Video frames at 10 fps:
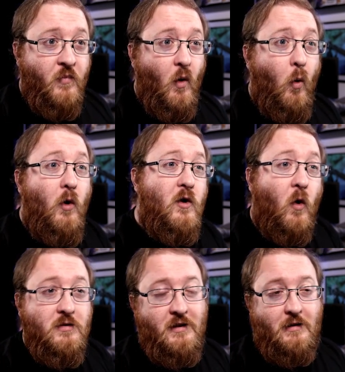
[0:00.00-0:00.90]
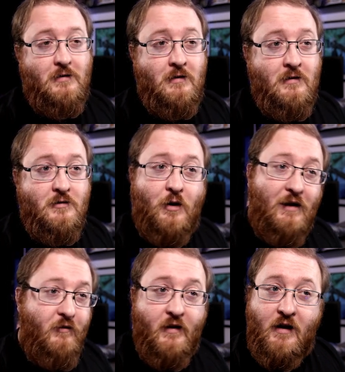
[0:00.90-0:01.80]
or continent, so
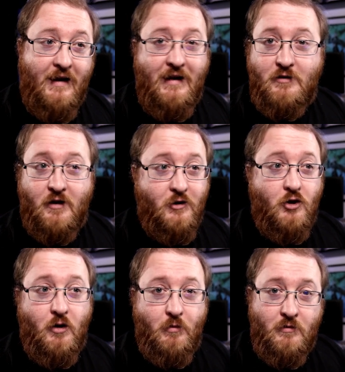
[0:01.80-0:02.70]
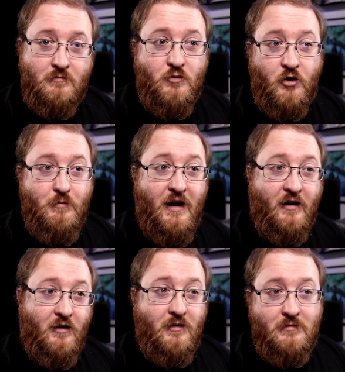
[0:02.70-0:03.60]
Africa, Asia, Europe, North
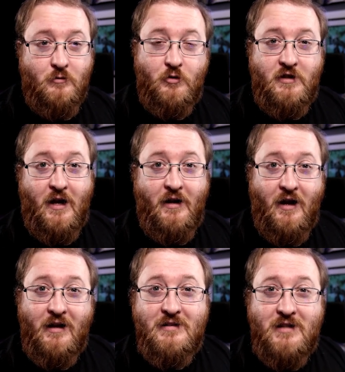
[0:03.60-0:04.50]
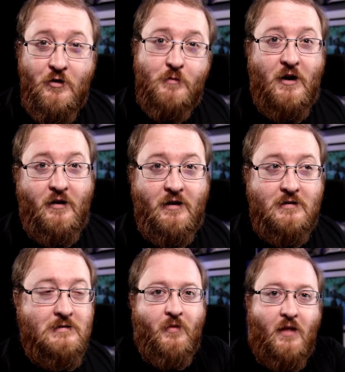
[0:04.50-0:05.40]
America, Oceania and South America.
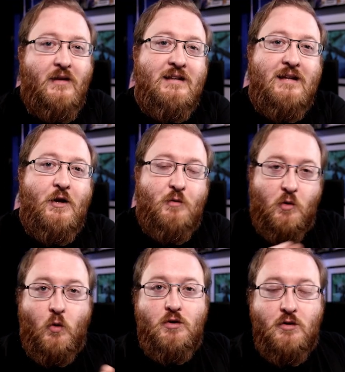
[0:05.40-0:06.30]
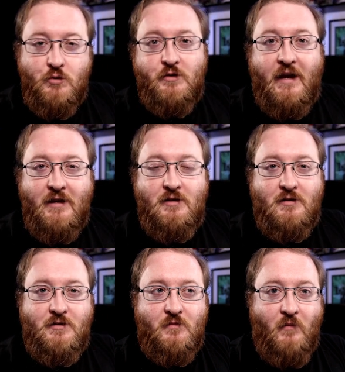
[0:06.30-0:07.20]
And these scouts will go to those
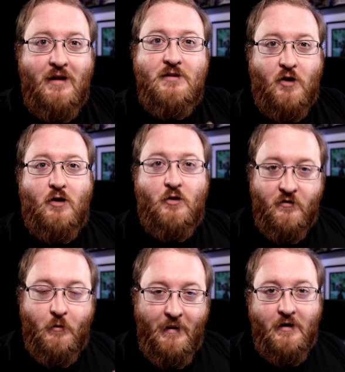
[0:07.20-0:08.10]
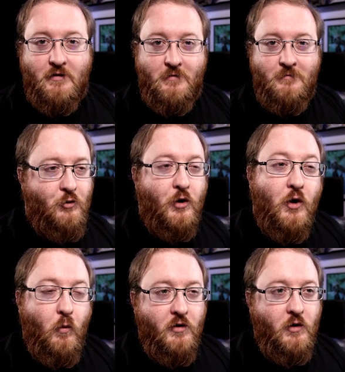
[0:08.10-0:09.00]
locations and start looking for players. So a
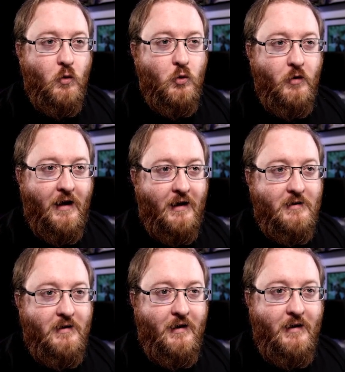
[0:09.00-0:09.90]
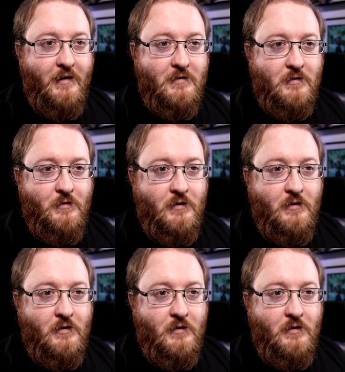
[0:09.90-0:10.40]
good one to go look at is